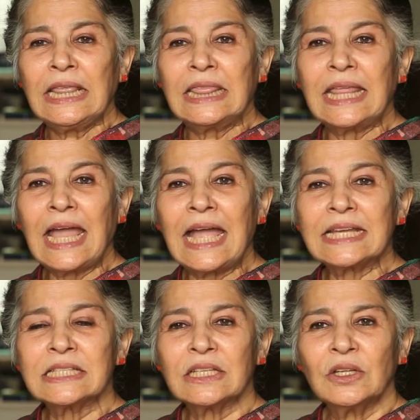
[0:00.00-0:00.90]

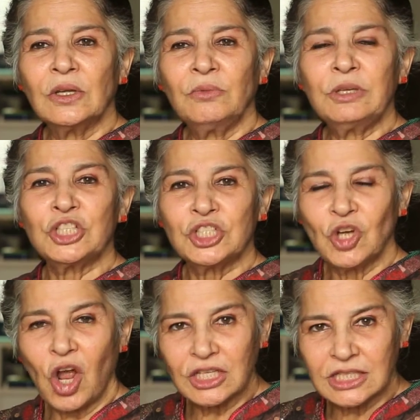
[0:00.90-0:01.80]
that we
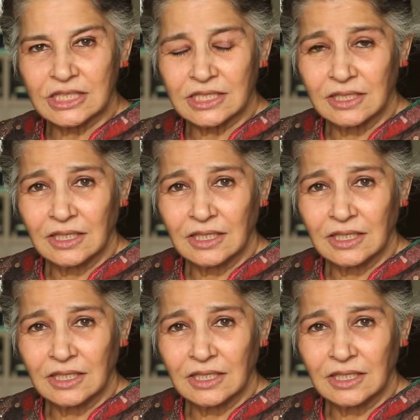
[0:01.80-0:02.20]
shot it